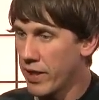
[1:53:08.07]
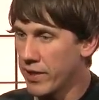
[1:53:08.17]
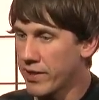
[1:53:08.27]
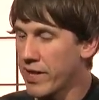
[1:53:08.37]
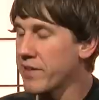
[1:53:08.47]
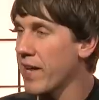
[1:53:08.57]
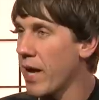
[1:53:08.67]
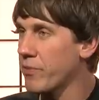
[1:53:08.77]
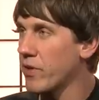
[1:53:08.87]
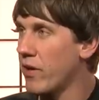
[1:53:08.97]
and Connected
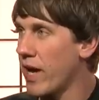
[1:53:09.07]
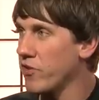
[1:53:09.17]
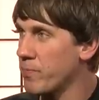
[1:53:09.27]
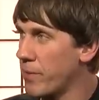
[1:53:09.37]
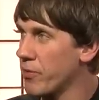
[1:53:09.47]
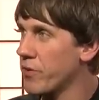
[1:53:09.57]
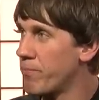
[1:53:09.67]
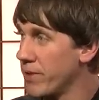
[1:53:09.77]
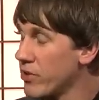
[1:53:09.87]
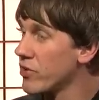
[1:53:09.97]
Apps allows people to
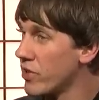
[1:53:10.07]
build